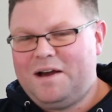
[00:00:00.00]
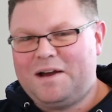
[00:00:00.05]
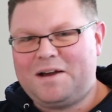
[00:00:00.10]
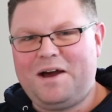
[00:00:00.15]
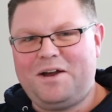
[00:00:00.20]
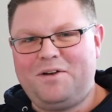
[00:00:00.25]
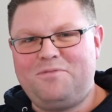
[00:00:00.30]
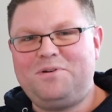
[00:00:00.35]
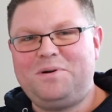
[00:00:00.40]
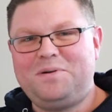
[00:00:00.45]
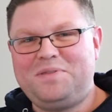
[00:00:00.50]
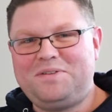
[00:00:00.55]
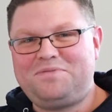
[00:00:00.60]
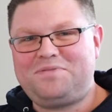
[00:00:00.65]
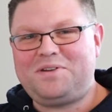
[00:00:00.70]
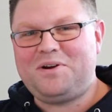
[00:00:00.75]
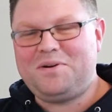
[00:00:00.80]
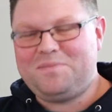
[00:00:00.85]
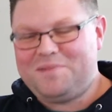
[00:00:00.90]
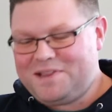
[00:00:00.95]
Kind of ruined the
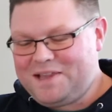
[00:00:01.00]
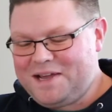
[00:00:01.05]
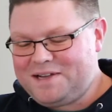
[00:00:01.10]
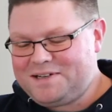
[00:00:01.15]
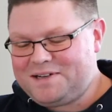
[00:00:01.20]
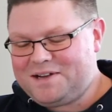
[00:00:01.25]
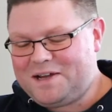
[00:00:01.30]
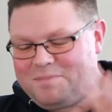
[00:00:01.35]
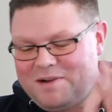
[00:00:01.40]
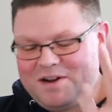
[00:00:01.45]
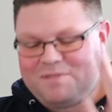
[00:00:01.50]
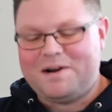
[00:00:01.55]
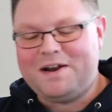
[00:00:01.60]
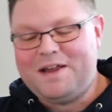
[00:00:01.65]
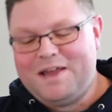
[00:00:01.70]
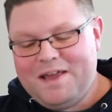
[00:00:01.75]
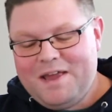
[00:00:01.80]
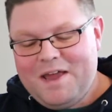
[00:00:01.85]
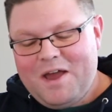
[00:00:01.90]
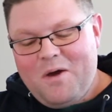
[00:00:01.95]
flow a bit there, didn't I? But anyway,
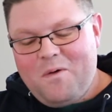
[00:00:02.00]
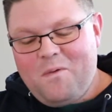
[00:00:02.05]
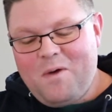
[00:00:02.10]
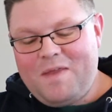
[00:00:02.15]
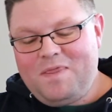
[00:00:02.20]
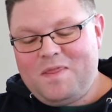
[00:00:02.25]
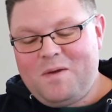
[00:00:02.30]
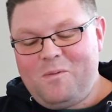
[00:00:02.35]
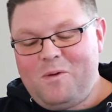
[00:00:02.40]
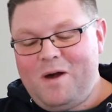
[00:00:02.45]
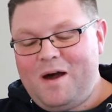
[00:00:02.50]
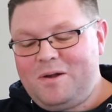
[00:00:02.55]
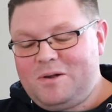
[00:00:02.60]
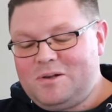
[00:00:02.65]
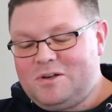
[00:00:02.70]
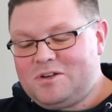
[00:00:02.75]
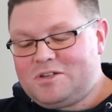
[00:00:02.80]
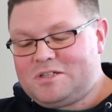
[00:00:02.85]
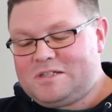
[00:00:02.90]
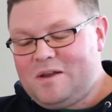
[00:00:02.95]
when the
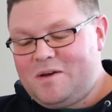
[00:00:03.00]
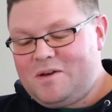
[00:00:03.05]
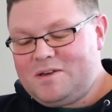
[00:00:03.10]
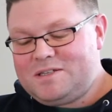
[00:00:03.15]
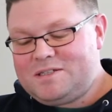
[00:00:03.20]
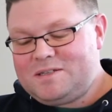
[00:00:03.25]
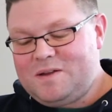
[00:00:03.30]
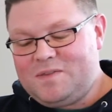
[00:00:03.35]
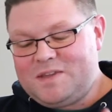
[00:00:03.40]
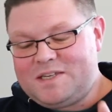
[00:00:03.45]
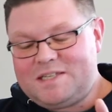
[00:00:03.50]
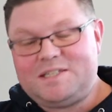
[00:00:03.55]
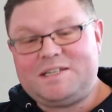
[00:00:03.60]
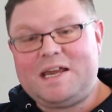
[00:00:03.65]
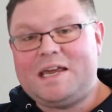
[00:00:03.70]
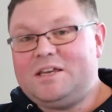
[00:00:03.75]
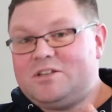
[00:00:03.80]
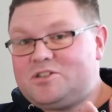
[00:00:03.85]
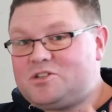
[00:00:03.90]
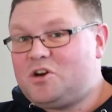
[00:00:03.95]
world looks lost and the
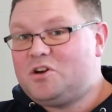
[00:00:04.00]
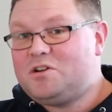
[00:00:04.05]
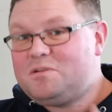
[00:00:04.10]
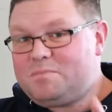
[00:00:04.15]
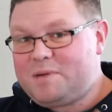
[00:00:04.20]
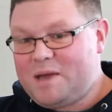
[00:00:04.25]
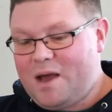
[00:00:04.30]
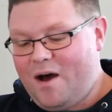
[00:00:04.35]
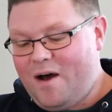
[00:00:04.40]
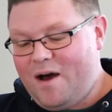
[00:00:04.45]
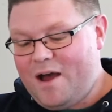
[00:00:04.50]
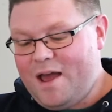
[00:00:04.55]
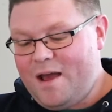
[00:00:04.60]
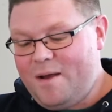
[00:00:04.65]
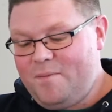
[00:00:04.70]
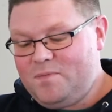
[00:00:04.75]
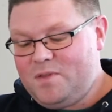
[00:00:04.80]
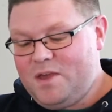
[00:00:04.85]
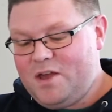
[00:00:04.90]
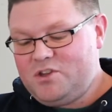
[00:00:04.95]
stakes couldn't be
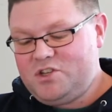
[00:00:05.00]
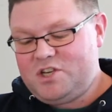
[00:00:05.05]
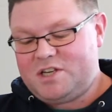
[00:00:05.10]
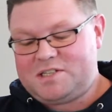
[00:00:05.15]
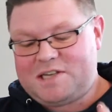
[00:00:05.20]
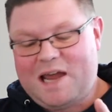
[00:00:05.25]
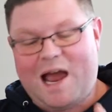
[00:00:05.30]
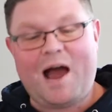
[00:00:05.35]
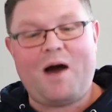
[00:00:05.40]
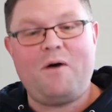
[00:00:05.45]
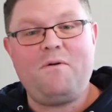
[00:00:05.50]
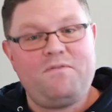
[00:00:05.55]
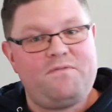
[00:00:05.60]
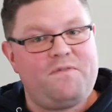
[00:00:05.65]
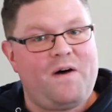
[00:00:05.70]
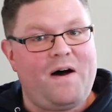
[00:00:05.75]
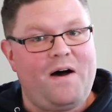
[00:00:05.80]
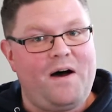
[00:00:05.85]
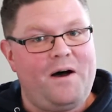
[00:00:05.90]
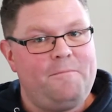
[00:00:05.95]
higher, just how
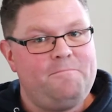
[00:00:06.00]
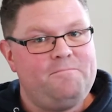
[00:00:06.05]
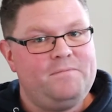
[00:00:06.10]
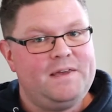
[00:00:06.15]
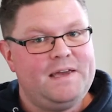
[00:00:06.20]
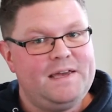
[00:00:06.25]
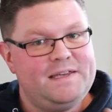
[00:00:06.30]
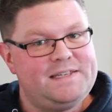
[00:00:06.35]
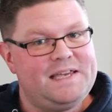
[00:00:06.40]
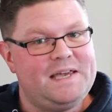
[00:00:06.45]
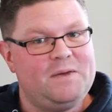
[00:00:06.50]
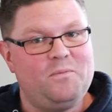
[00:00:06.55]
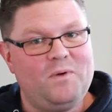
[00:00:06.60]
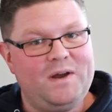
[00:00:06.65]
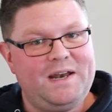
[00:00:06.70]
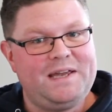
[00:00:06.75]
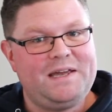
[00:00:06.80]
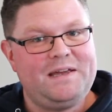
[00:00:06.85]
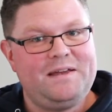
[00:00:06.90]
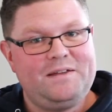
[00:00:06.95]
far is he
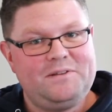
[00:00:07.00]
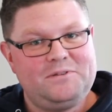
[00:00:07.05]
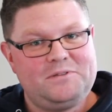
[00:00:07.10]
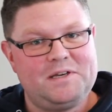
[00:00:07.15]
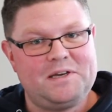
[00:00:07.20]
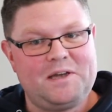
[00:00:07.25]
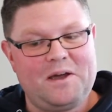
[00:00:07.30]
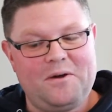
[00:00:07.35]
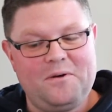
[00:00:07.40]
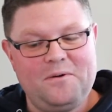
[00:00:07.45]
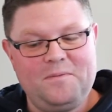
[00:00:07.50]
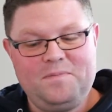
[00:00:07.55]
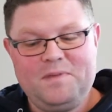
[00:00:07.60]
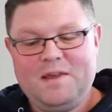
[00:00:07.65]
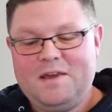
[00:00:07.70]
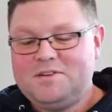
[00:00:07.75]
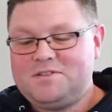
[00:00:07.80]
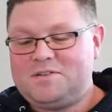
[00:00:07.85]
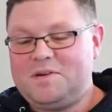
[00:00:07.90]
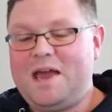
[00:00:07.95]
willing to go?
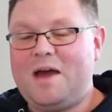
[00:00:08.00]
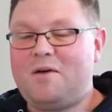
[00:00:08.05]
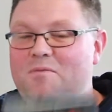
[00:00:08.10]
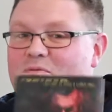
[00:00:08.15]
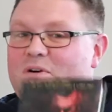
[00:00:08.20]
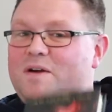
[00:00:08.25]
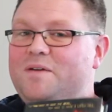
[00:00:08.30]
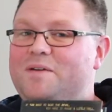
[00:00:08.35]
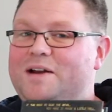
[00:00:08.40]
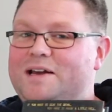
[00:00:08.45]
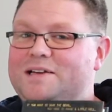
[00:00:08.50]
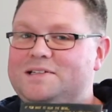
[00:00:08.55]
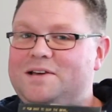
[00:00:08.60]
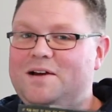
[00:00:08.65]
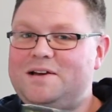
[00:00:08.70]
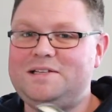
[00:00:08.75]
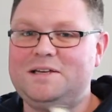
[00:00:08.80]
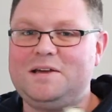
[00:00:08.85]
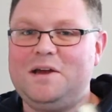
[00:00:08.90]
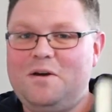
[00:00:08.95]
So yeah, really, really
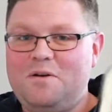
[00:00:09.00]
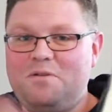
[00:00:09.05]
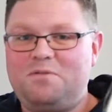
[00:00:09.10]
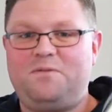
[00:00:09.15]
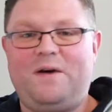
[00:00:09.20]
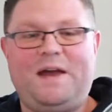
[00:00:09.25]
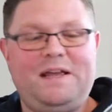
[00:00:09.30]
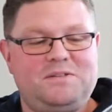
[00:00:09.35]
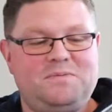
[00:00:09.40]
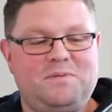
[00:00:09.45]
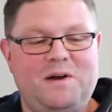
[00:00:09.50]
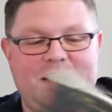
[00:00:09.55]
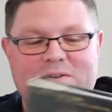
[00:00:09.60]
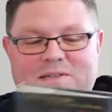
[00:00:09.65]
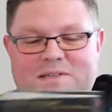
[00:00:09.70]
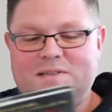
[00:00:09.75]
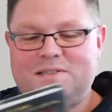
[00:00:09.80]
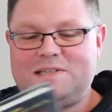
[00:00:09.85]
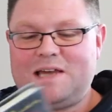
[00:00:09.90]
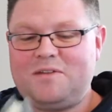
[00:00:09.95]
exciting. Fate
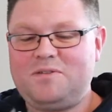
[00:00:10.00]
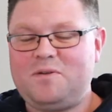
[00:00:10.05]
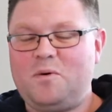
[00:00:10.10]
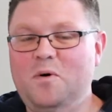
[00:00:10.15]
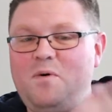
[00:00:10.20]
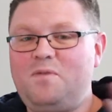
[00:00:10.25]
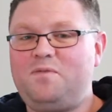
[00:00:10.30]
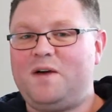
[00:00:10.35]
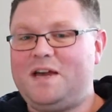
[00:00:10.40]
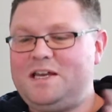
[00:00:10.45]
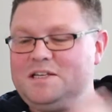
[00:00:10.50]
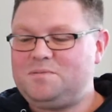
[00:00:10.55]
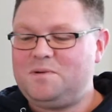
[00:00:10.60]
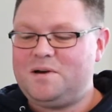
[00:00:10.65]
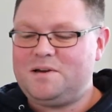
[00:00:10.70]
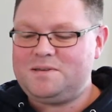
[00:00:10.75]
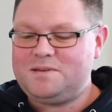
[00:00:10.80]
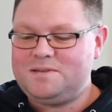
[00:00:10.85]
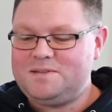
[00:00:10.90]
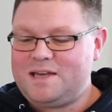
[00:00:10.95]
worse than death, or face
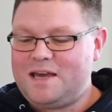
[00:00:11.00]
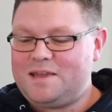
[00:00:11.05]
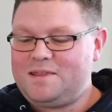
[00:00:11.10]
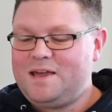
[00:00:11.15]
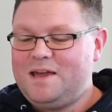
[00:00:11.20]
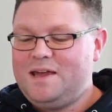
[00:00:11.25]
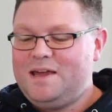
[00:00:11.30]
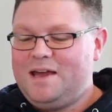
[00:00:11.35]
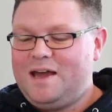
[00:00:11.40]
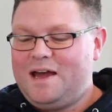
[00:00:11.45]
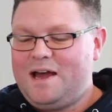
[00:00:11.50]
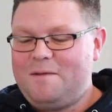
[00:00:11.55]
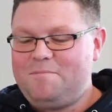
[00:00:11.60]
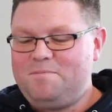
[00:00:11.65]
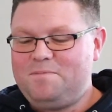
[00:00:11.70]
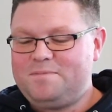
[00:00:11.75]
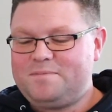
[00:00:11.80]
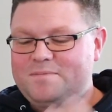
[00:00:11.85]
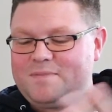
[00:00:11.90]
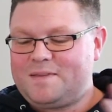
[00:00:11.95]
worse than death.
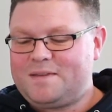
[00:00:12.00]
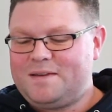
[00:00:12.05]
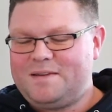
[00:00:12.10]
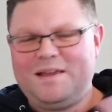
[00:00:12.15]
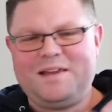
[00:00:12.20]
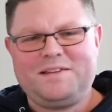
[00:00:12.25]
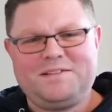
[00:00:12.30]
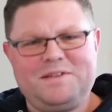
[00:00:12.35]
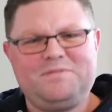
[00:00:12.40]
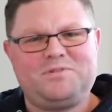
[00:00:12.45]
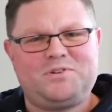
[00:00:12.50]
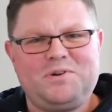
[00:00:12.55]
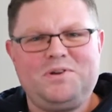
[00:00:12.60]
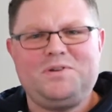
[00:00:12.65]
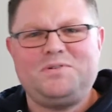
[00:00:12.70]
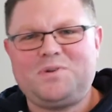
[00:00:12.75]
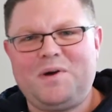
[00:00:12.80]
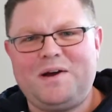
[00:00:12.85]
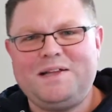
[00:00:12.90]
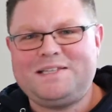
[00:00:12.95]

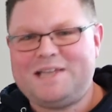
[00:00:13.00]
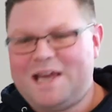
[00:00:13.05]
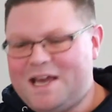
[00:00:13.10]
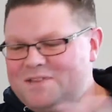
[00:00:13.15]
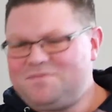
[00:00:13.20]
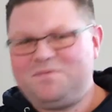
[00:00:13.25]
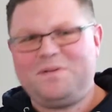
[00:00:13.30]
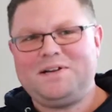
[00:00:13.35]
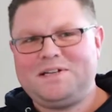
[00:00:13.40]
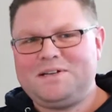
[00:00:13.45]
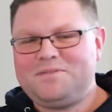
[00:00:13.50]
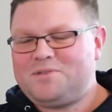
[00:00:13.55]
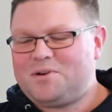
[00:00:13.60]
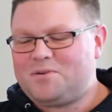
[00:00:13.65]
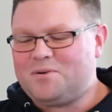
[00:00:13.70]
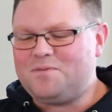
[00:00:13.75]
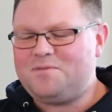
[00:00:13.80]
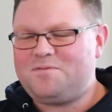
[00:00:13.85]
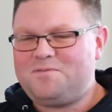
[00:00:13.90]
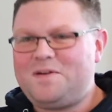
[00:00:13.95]
You try and say it. It's pretty
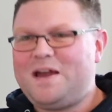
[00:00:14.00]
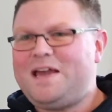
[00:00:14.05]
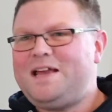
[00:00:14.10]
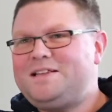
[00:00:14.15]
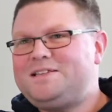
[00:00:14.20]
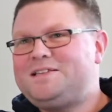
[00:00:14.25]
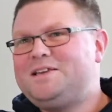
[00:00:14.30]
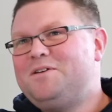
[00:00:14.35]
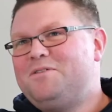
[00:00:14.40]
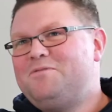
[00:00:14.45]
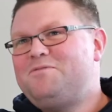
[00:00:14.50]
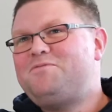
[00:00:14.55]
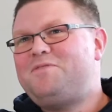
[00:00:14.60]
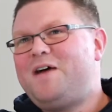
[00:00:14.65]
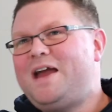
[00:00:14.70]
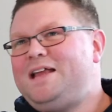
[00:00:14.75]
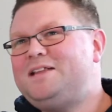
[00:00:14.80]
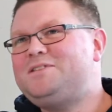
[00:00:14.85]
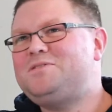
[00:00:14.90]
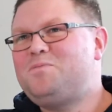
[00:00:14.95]
difficult.
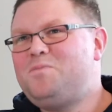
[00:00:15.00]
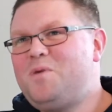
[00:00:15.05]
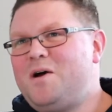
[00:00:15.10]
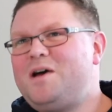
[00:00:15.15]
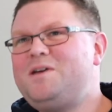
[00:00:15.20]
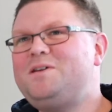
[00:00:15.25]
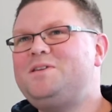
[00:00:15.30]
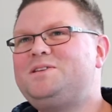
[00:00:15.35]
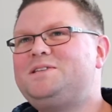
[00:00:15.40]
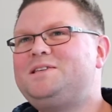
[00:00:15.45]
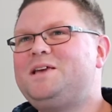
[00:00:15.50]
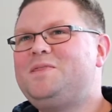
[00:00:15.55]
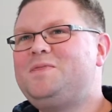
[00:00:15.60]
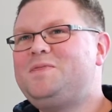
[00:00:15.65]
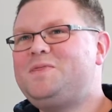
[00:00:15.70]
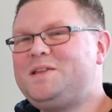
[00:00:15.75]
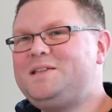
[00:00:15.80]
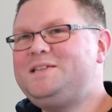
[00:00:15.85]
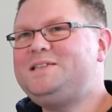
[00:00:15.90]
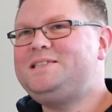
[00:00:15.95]
Fate worse
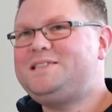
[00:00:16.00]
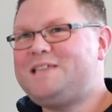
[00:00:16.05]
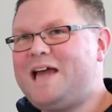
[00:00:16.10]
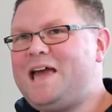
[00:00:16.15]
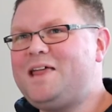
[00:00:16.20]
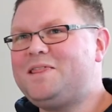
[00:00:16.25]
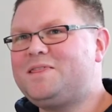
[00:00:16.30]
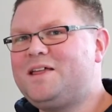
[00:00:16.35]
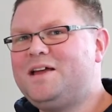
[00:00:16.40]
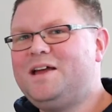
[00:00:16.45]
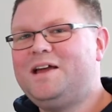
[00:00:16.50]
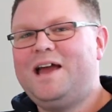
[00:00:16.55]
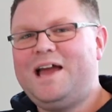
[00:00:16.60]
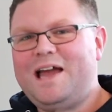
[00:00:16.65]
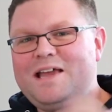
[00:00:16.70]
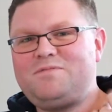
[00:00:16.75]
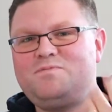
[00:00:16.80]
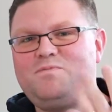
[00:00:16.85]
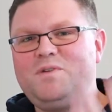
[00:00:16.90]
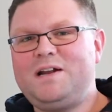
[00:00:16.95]
than death.
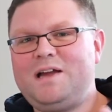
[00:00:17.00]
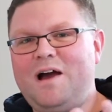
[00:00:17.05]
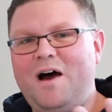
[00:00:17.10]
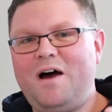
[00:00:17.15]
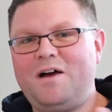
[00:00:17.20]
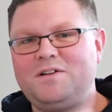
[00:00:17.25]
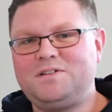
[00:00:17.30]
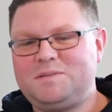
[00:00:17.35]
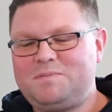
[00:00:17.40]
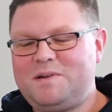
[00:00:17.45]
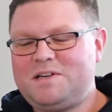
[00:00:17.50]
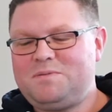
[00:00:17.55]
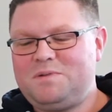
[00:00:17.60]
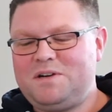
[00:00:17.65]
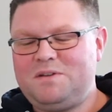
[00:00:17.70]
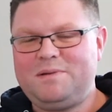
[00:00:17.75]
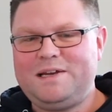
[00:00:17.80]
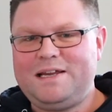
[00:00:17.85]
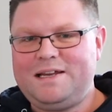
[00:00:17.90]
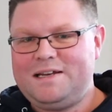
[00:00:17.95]
It's really hard, especially
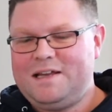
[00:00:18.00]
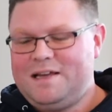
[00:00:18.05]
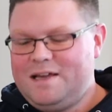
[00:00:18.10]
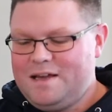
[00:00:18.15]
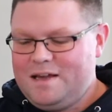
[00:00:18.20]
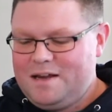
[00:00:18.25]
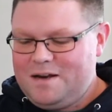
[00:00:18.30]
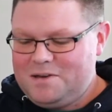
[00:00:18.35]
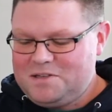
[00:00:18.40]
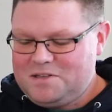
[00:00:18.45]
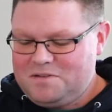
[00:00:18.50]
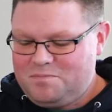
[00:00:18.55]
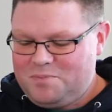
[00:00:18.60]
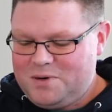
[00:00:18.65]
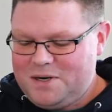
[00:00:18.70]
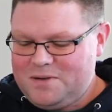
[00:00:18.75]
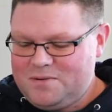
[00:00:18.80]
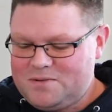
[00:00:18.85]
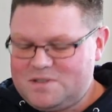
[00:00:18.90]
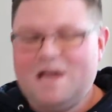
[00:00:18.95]
when you've been eating lots of
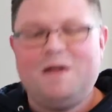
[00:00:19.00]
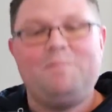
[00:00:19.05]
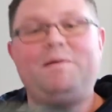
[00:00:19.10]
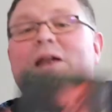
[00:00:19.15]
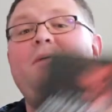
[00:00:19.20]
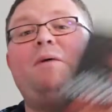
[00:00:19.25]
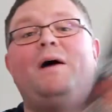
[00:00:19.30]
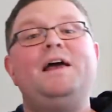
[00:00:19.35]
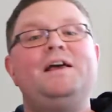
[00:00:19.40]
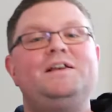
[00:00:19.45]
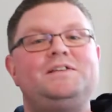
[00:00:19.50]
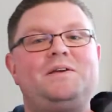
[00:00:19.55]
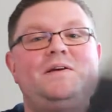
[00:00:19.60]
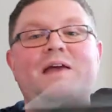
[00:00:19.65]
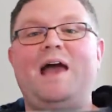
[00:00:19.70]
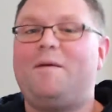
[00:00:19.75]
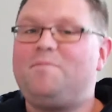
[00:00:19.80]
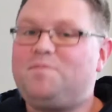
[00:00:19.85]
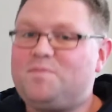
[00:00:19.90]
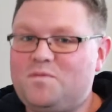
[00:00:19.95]
Pringles. But anyway, so
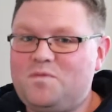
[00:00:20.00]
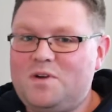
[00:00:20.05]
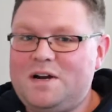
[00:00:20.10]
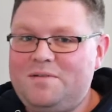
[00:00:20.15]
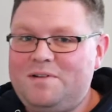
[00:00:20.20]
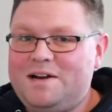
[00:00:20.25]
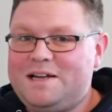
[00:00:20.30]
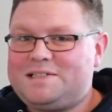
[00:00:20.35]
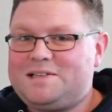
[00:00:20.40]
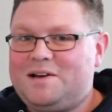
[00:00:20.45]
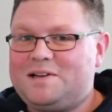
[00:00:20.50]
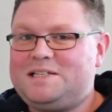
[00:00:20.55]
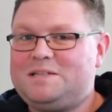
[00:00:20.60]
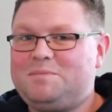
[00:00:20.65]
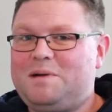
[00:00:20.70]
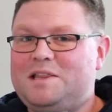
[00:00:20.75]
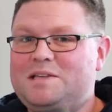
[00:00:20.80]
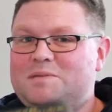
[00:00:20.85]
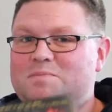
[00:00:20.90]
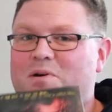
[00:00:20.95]
yeah, really, really excited
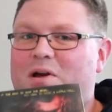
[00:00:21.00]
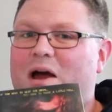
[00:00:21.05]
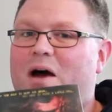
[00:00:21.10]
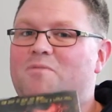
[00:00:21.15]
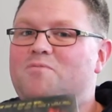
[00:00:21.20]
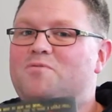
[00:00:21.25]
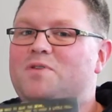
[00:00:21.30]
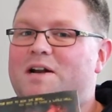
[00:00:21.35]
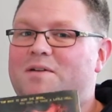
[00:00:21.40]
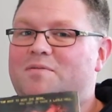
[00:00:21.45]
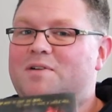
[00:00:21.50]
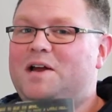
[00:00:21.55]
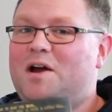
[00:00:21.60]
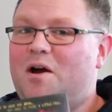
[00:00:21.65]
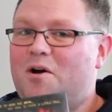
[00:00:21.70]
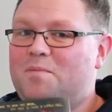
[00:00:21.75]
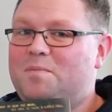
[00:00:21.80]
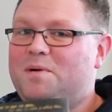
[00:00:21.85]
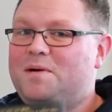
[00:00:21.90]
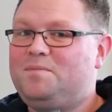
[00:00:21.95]
about this book. I really, really
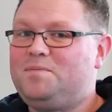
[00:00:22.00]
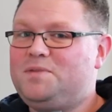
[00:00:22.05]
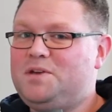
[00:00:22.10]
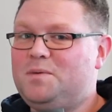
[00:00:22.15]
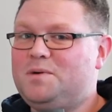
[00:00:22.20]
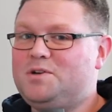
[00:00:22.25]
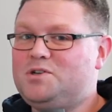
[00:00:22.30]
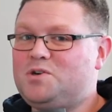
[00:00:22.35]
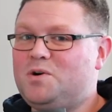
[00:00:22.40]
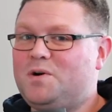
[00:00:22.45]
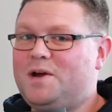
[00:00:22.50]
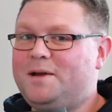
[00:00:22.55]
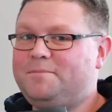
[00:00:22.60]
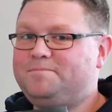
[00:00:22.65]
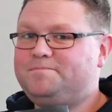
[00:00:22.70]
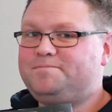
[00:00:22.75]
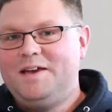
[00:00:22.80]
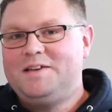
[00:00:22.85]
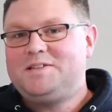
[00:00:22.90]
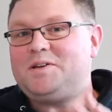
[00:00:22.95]
hope you enjoy it.
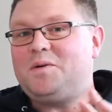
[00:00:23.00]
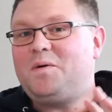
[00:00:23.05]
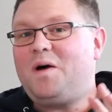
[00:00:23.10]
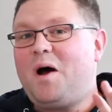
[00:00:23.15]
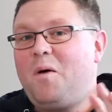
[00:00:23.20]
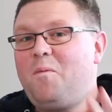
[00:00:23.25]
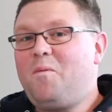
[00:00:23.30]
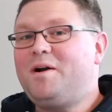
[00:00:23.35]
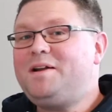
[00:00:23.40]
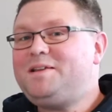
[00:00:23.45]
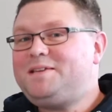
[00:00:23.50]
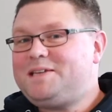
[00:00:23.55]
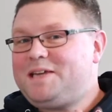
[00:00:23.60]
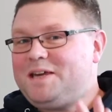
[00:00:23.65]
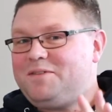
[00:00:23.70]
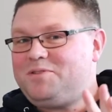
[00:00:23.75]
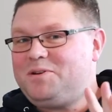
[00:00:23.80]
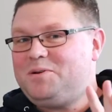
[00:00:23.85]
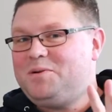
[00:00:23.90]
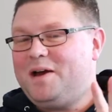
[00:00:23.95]
So I wanted to
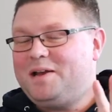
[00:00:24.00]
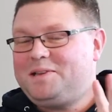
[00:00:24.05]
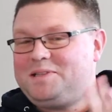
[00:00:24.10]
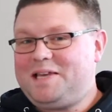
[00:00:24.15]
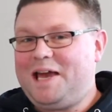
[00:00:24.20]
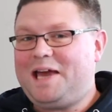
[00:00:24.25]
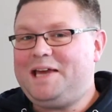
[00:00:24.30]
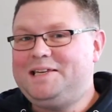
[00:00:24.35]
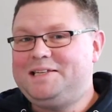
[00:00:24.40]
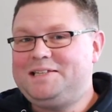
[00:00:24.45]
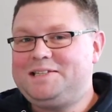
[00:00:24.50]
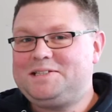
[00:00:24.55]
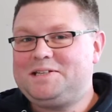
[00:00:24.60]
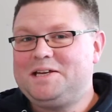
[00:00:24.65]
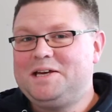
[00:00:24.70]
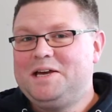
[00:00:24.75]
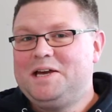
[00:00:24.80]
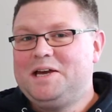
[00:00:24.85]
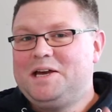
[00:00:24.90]
give you a taste